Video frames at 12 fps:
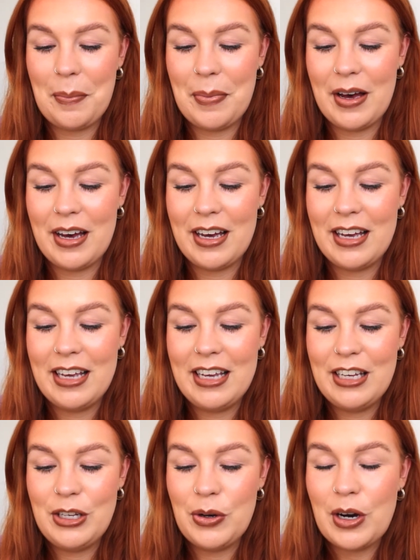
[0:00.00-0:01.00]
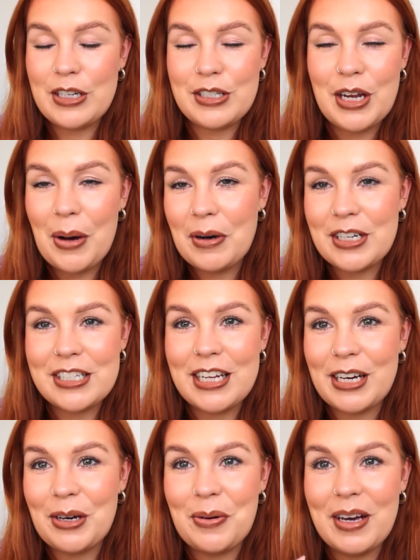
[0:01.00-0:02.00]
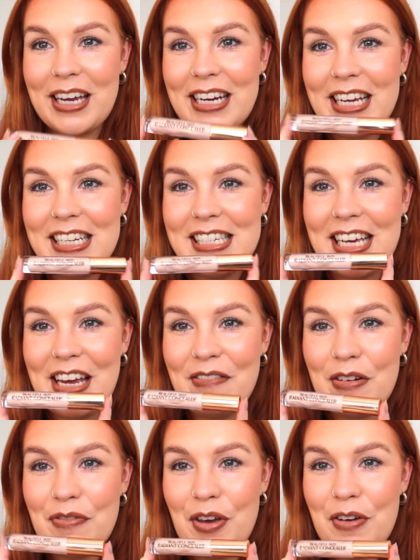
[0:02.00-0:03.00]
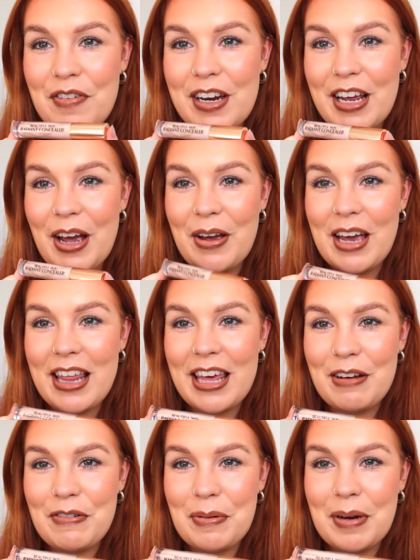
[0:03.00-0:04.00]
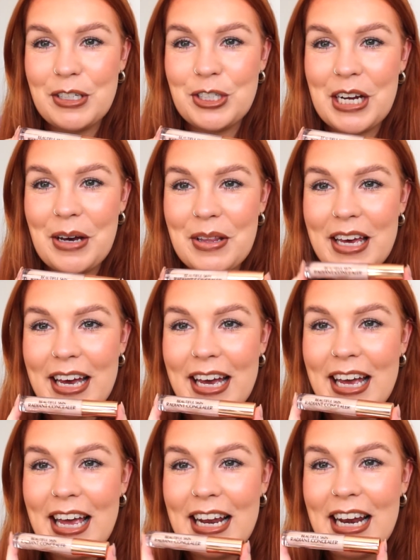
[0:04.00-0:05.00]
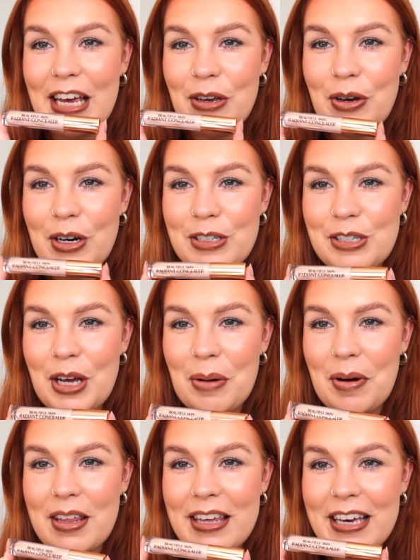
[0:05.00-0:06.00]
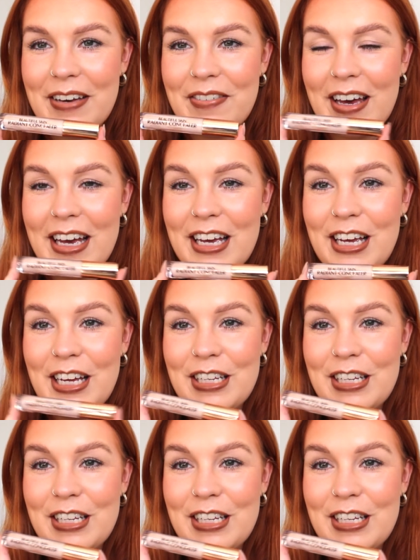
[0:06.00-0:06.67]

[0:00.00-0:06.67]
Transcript: but you guys know I just like a quick and easy review video, get the information out there, let you guys know what I think of it,